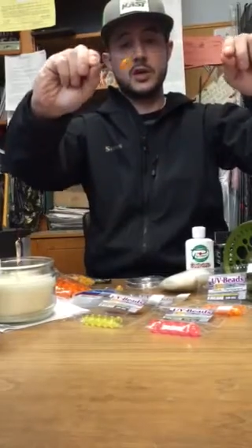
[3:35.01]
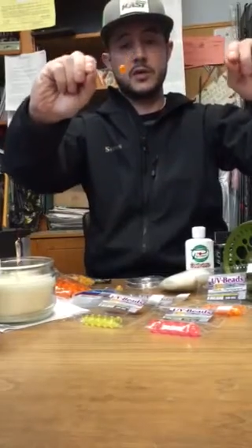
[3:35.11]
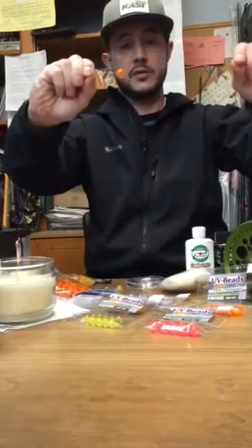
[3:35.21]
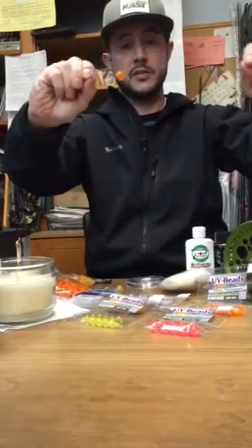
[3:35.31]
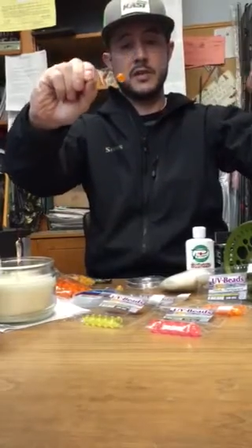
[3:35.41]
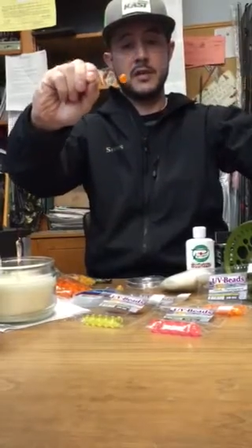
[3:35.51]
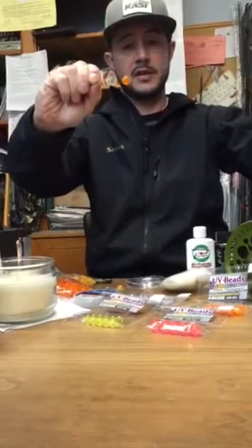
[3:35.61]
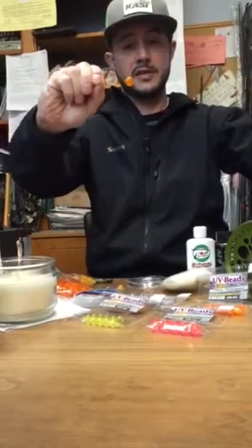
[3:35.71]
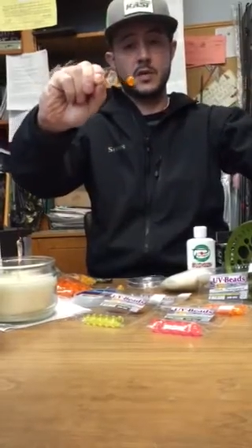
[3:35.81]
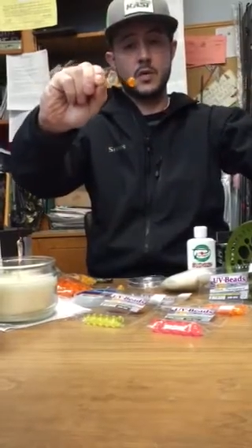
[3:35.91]
color there
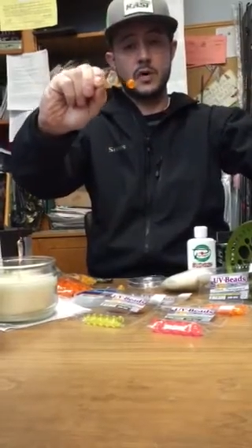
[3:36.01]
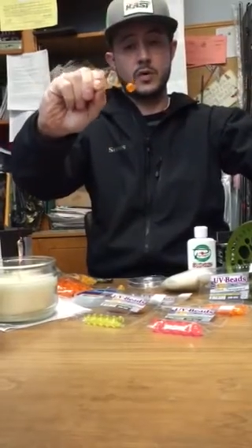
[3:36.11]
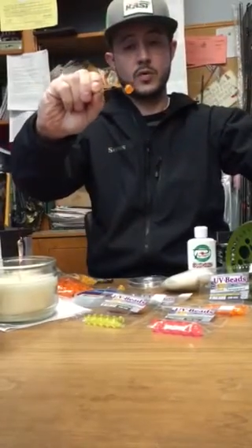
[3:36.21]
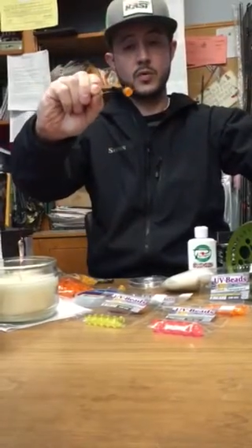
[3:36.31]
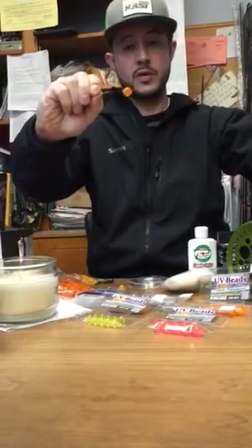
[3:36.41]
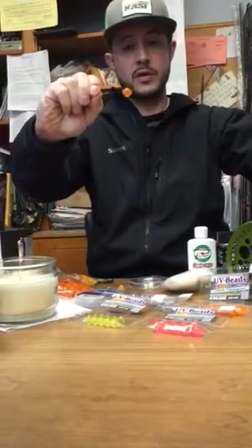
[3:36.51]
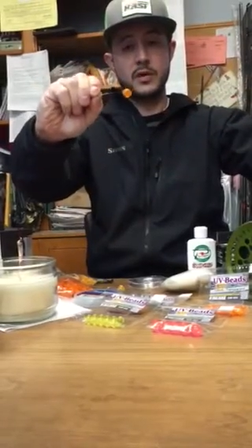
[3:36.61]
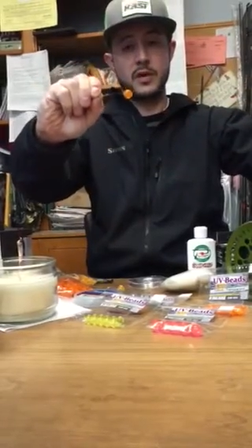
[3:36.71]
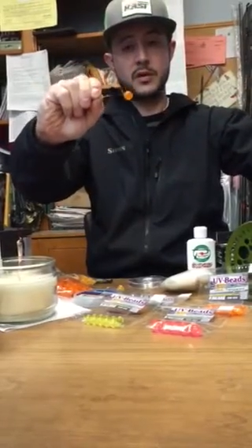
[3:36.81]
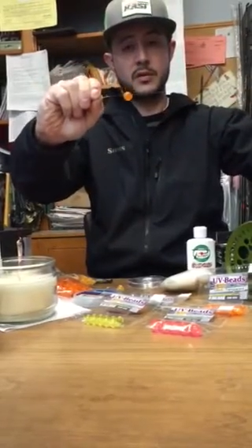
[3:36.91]
that's going to work
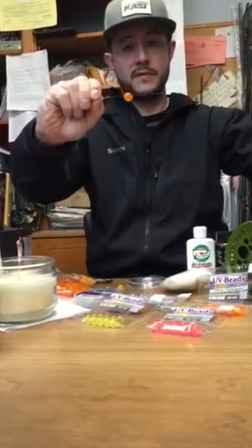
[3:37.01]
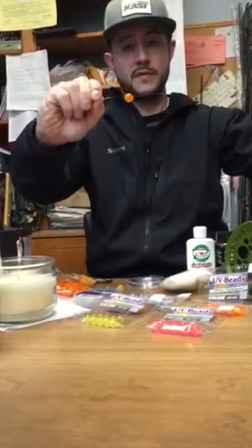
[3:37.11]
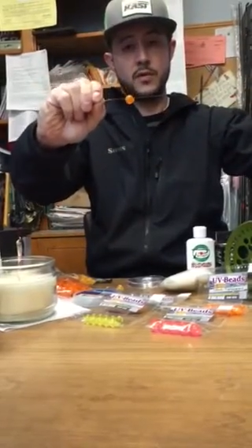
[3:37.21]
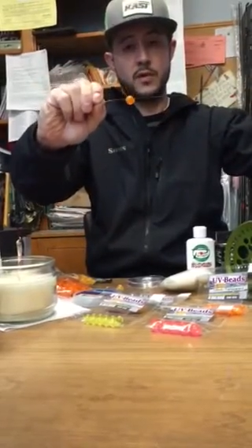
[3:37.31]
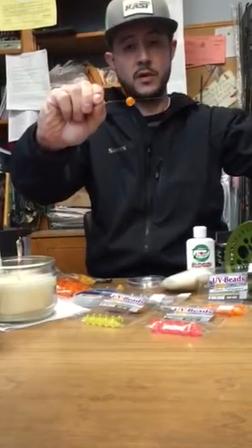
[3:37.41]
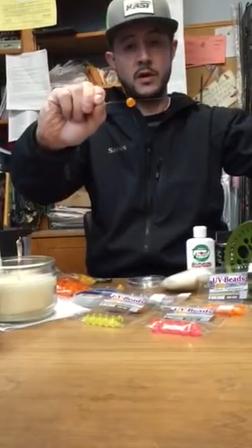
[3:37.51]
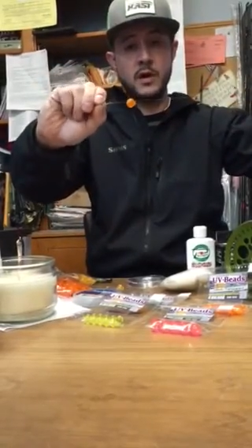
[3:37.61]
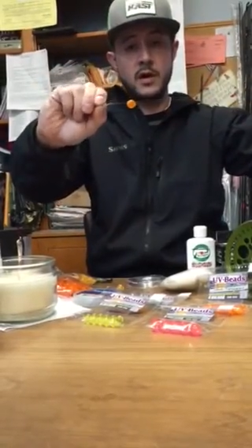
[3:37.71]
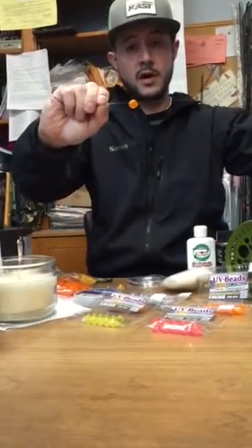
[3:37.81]
really good for